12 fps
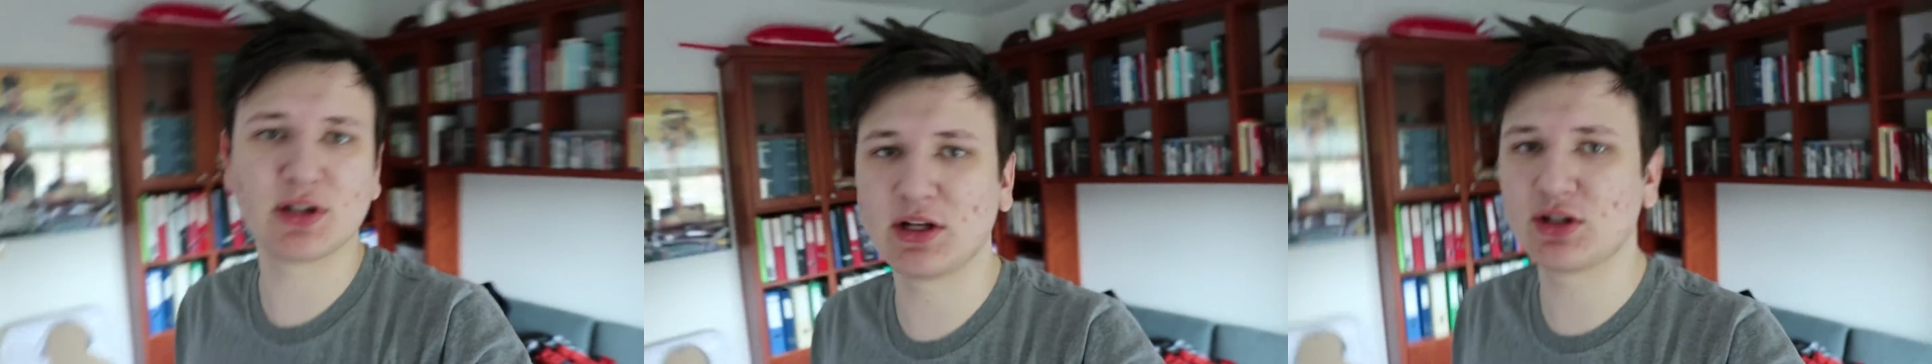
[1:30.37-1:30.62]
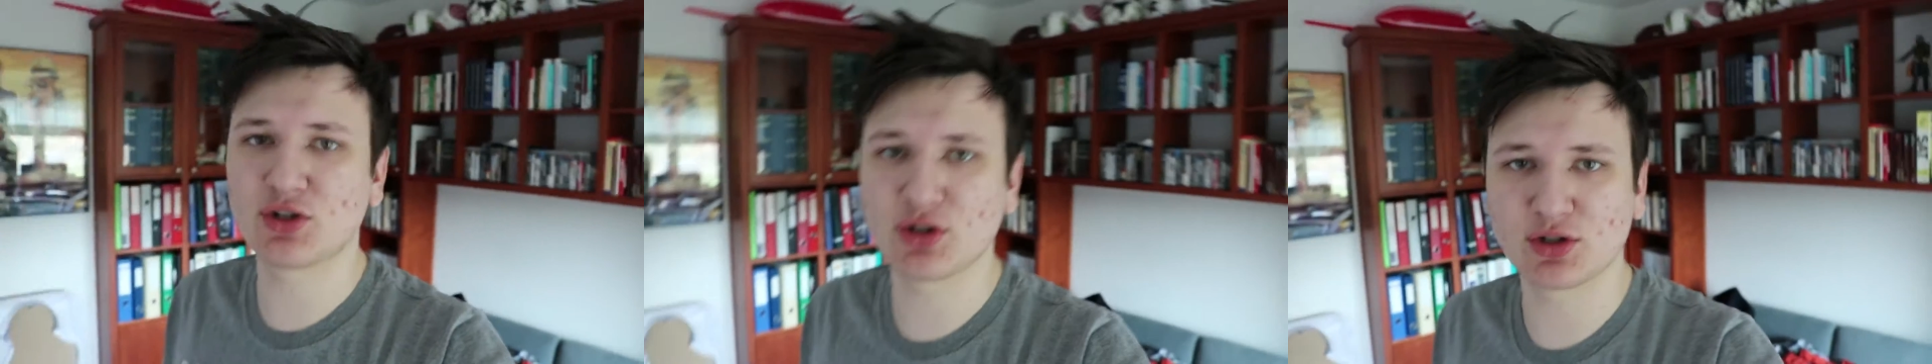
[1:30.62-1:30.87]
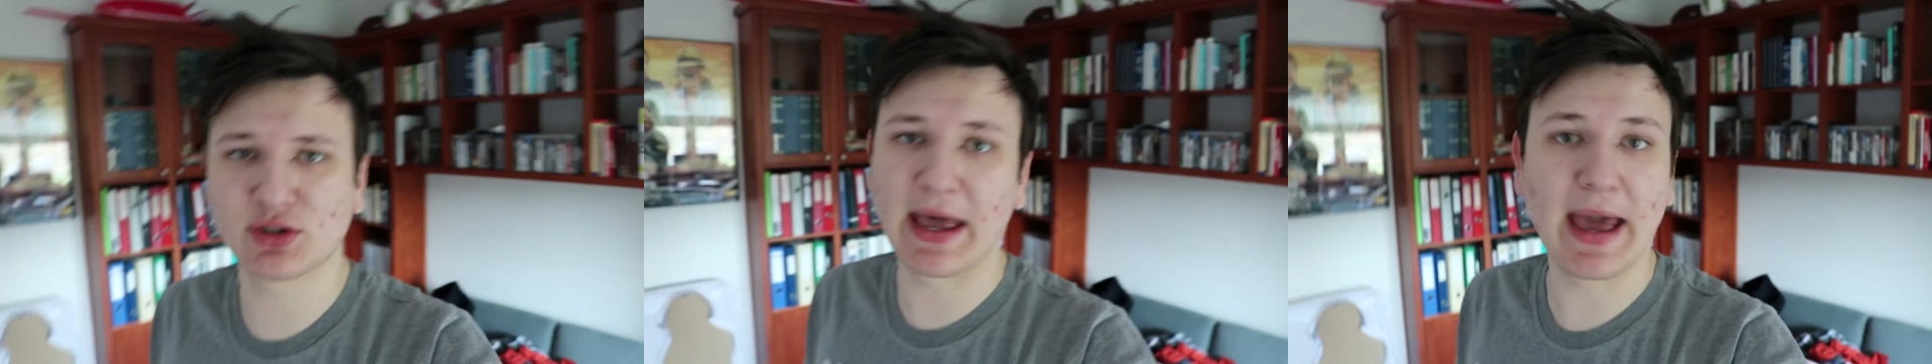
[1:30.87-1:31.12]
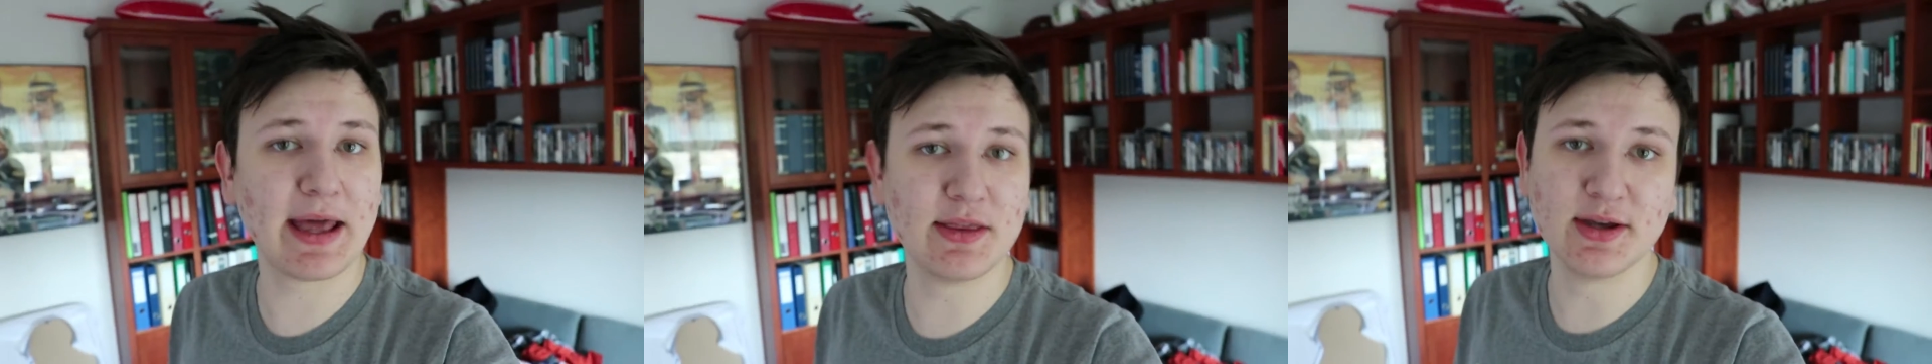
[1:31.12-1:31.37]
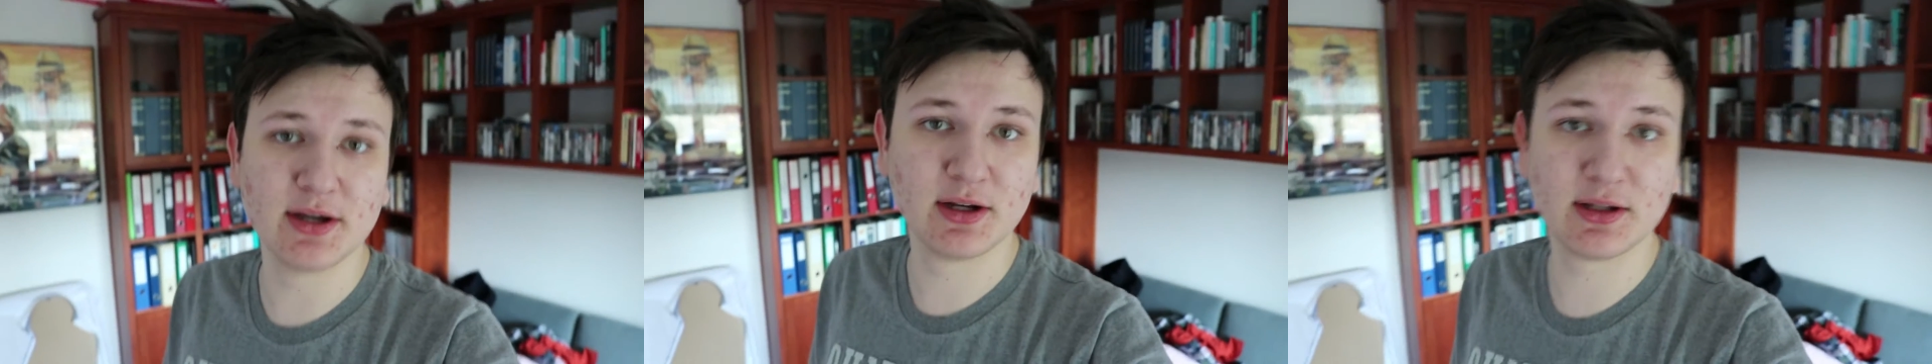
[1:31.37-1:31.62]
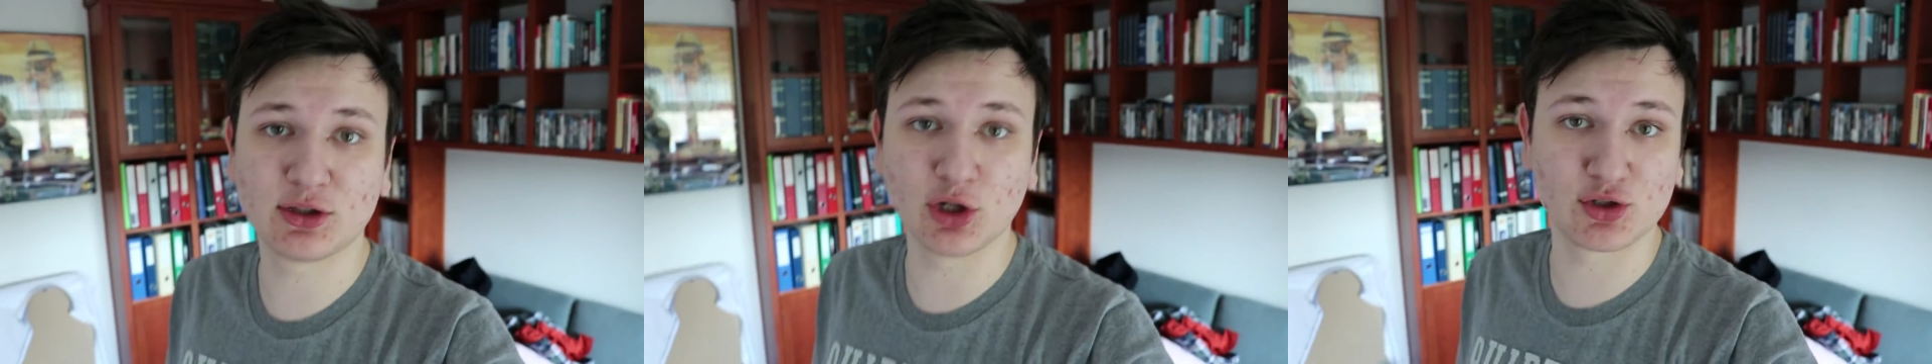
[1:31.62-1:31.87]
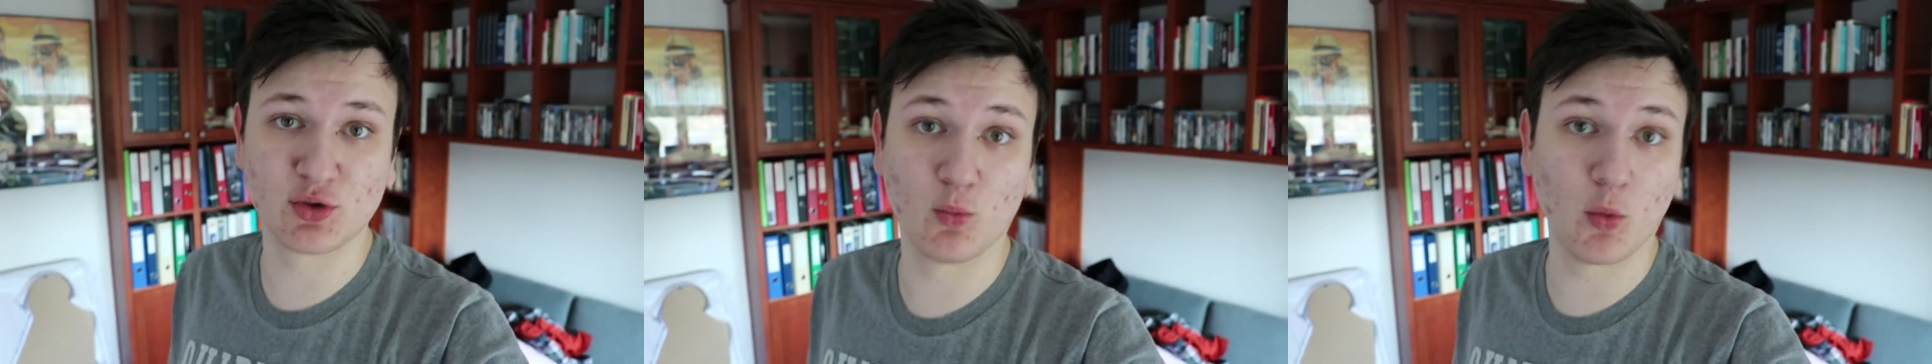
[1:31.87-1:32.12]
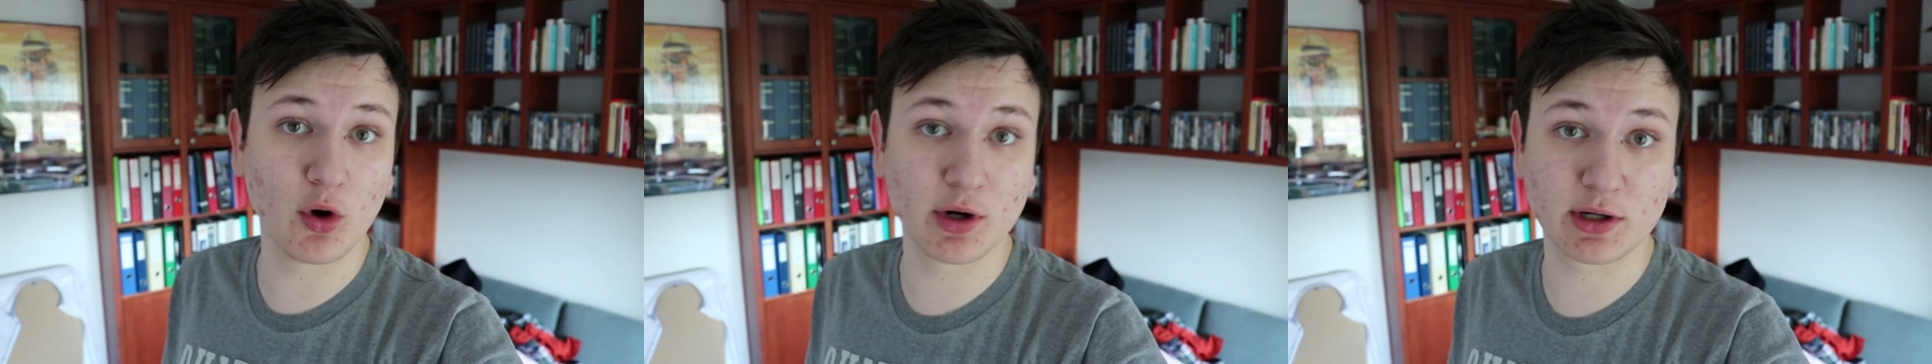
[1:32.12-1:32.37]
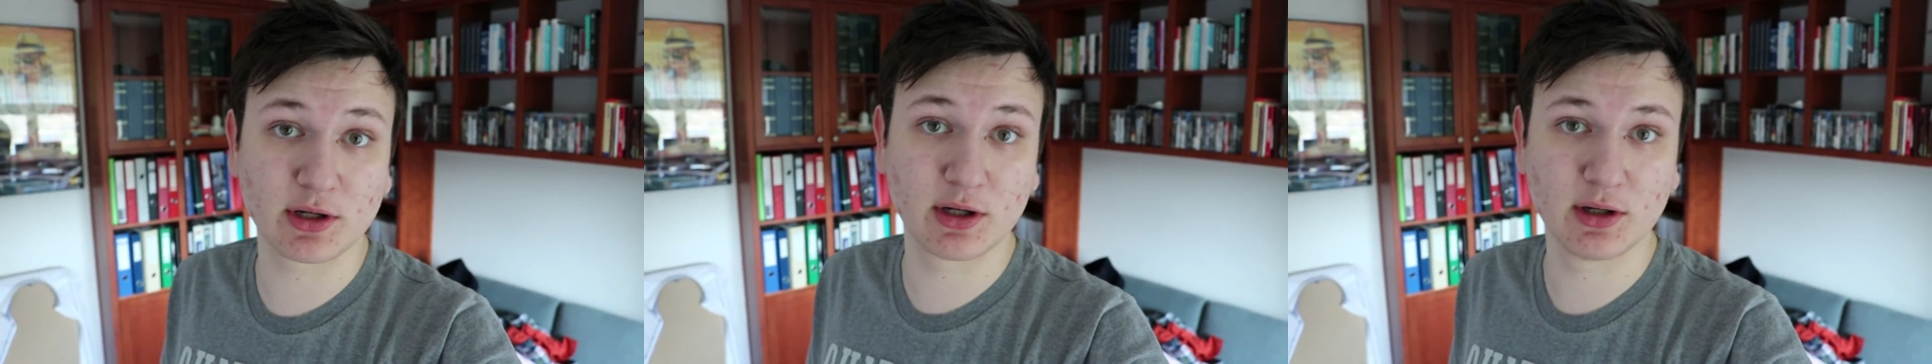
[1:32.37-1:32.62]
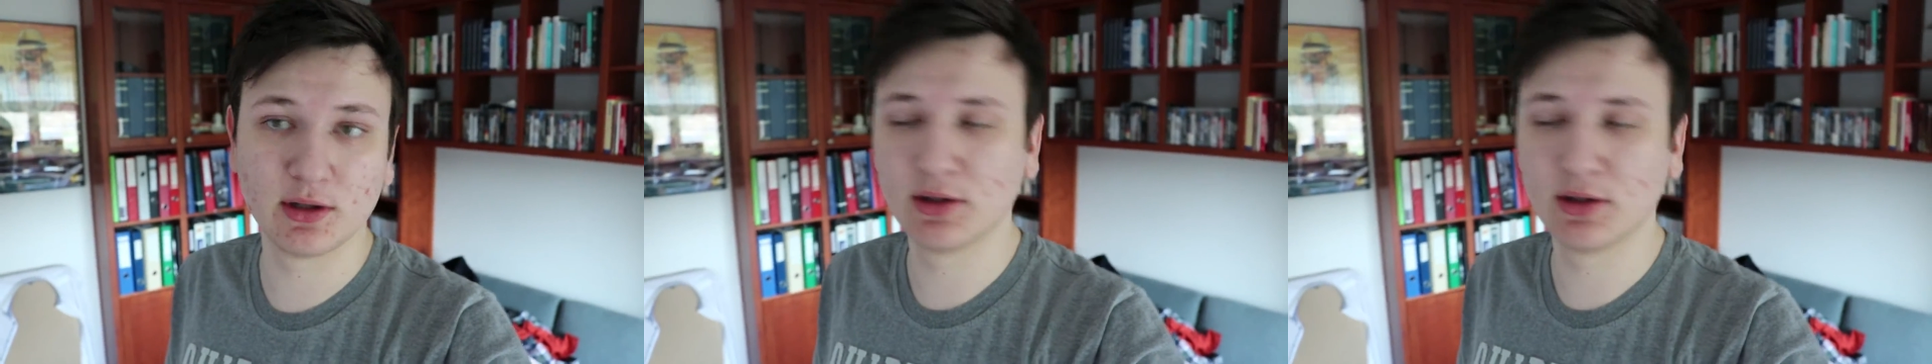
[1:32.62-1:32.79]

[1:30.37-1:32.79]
it's just dead. It doesn't work.